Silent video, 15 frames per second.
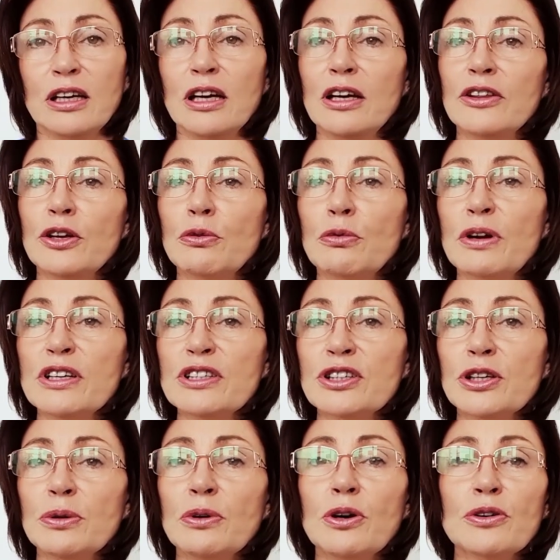The rescuer
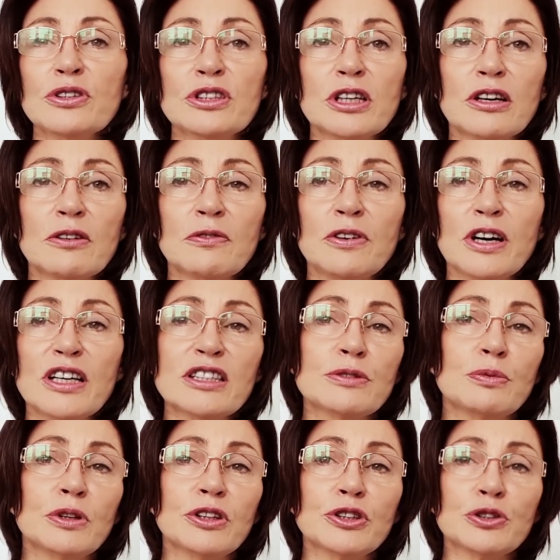or sacrificer will
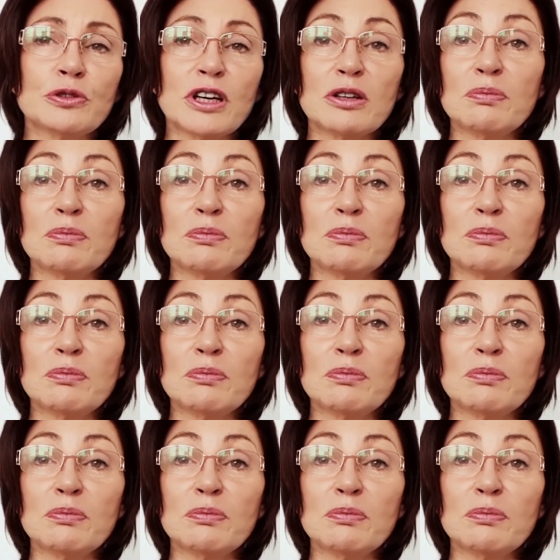attract